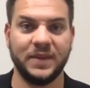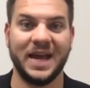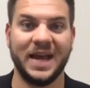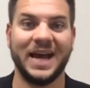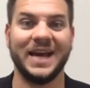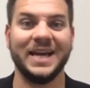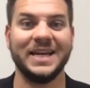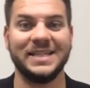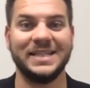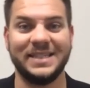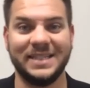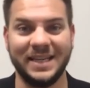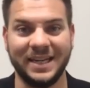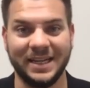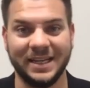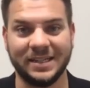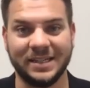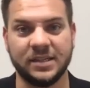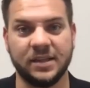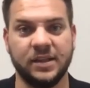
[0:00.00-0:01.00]
I did
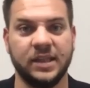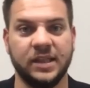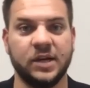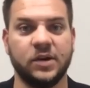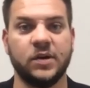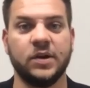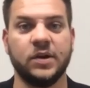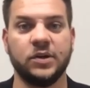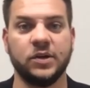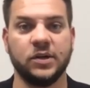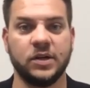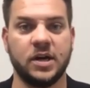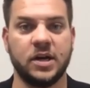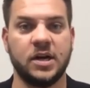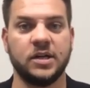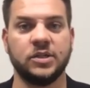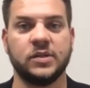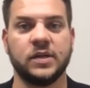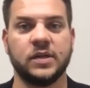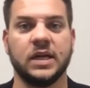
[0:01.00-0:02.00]
it. They're under
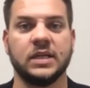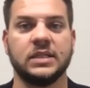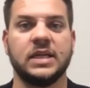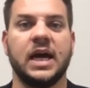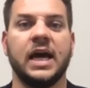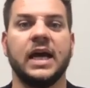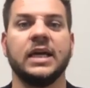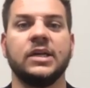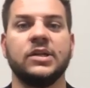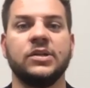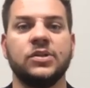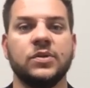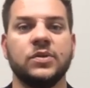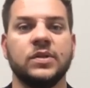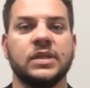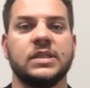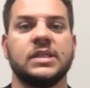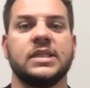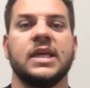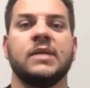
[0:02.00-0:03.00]
contract. I can do the
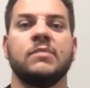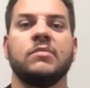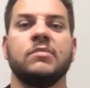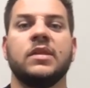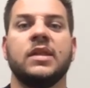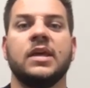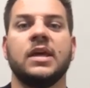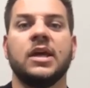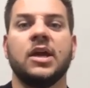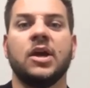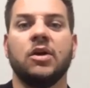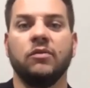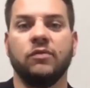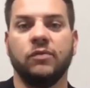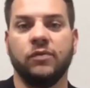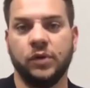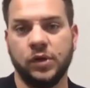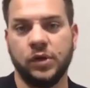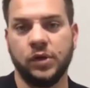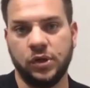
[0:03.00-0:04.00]
same thing
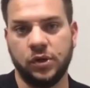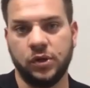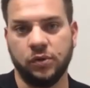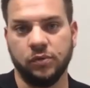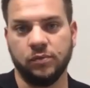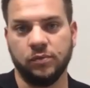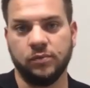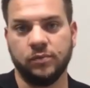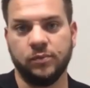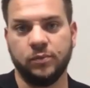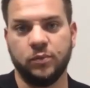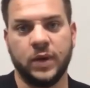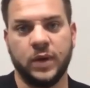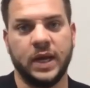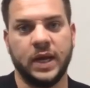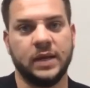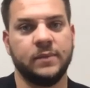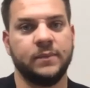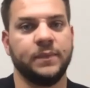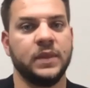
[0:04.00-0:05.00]
for you,
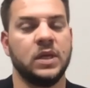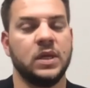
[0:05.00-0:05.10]
right?